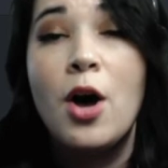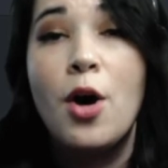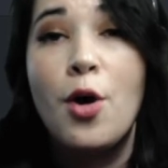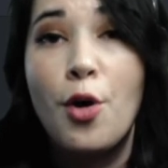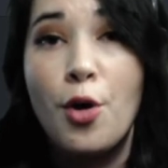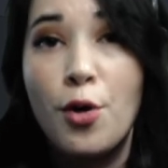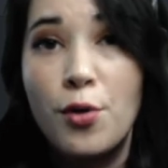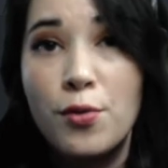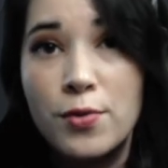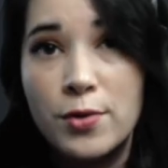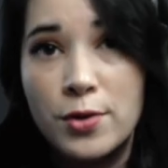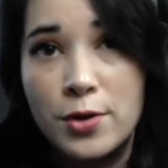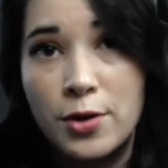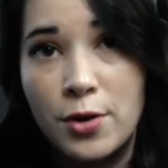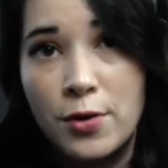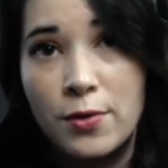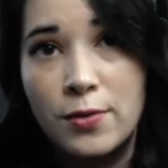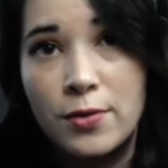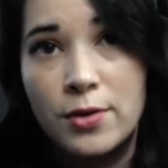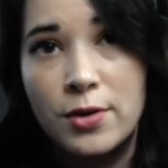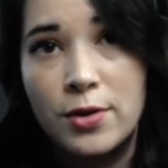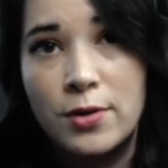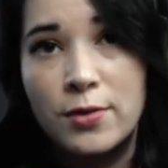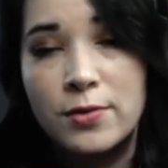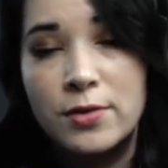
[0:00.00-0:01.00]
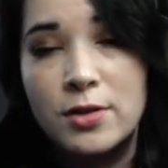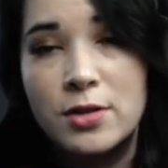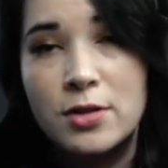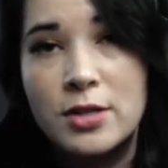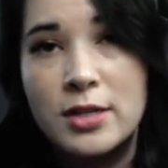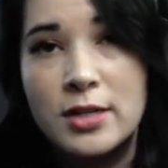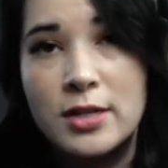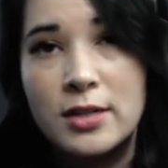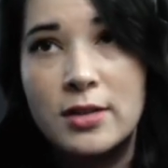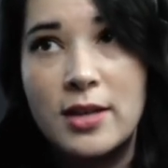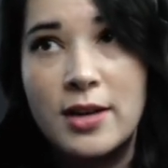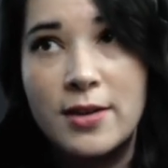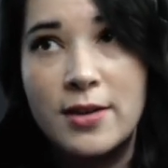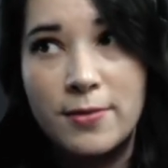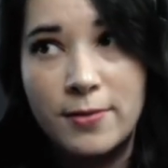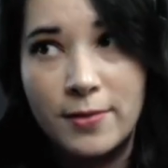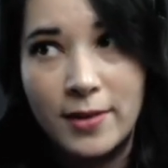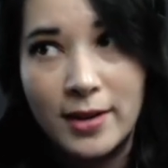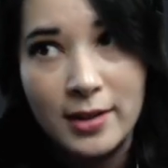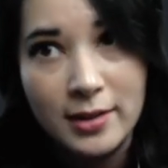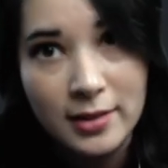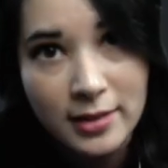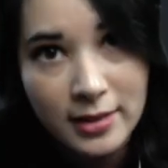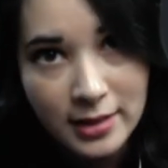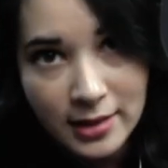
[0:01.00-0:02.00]
over and over and over till they
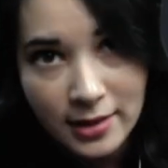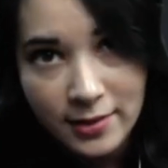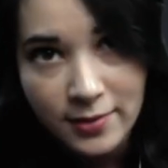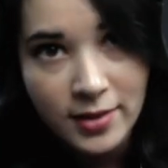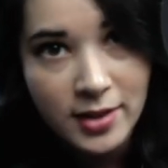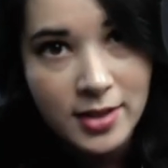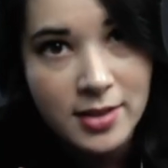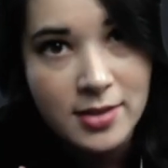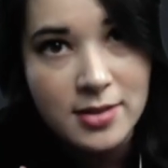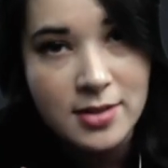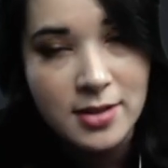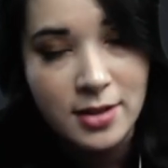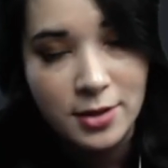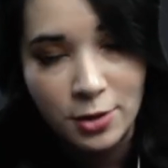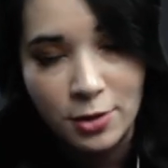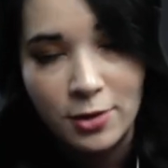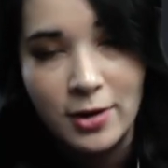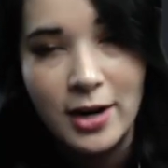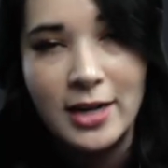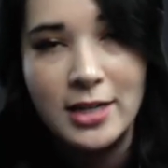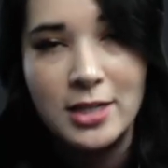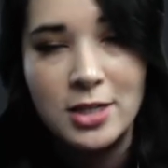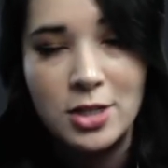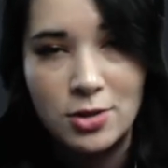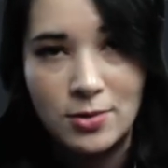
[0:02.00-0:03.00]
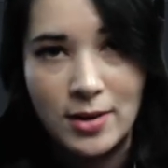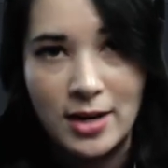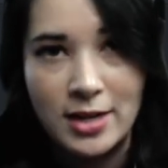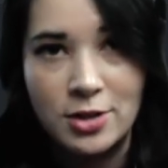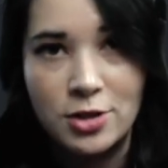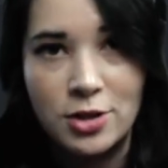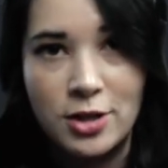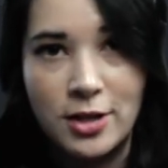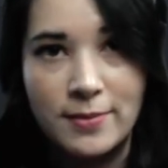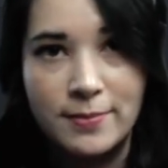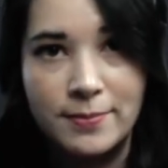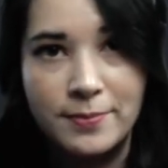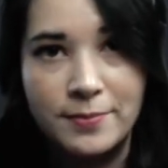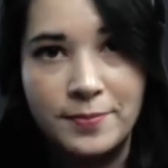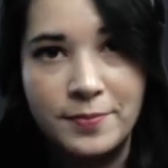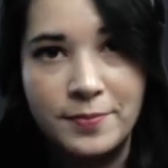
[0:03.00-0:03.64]
finally give us a correct direction.